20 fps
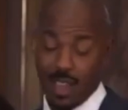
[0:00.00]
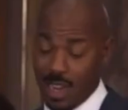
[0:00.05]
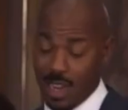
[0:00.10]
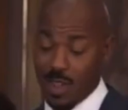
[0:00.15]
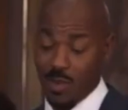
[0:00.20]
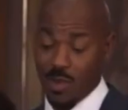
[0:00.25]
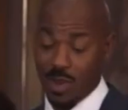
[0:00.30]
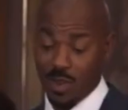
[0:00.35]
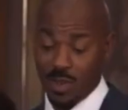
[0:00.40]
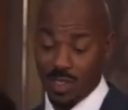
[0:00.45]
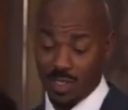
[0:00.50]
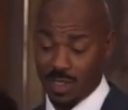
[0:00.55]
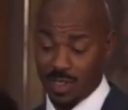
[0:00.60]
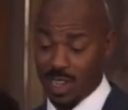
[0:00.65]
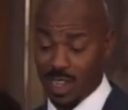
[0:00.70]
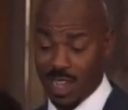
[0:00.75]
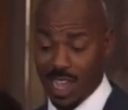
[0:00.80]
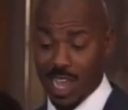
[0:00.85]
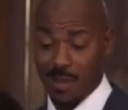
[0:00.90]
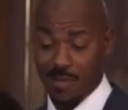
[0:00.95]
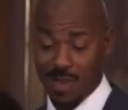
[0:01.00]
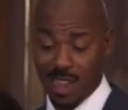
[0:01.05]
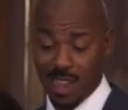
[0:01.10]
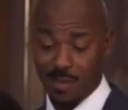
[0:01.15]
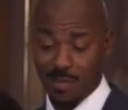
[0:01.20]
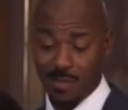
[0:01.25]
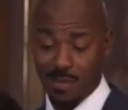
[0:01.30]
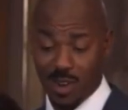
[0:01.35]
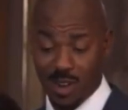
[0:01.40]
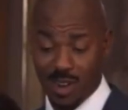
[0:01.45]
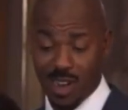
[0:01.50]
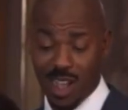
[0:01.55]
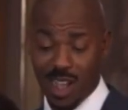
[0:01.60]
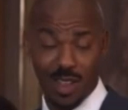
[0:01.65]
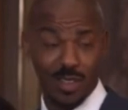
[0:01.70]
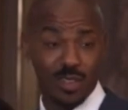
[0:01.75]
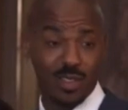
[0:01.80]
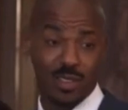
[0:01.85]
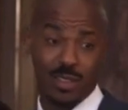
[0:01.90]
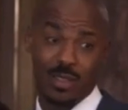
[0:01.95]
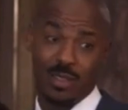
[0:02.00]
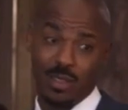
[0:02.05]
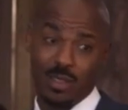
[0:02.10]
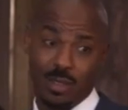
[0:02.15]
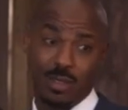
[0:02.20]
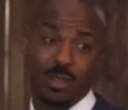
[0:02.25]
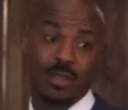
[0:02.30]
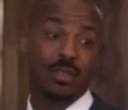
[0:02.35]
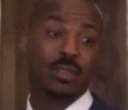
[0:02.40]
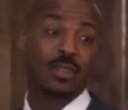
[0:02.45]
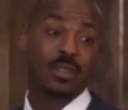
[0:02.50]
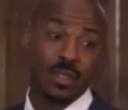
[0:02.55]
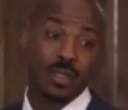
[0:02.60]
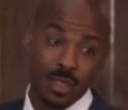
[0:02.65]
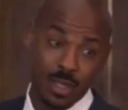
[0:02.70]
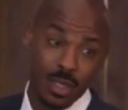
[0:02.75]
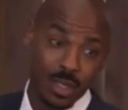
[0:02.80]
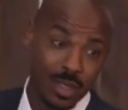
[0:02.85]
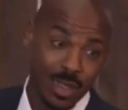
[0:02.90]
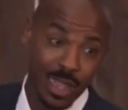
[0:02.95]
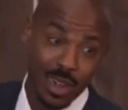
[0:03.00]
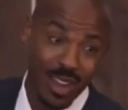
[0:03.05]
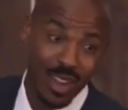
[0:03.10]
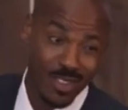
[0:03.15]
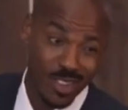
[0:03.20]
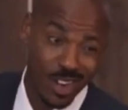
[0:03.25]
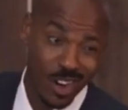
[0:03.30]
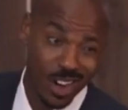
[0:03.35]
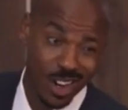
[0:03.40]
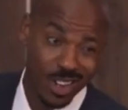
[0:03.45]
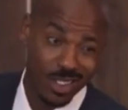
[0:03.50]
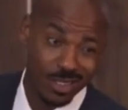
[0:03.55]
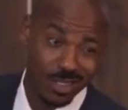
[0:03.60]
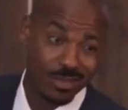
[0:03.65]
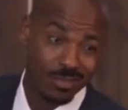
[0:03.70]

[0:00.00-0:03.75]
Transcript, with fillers: Anyone who doesn't like a hand-painted birdhouse, they don't have a heart,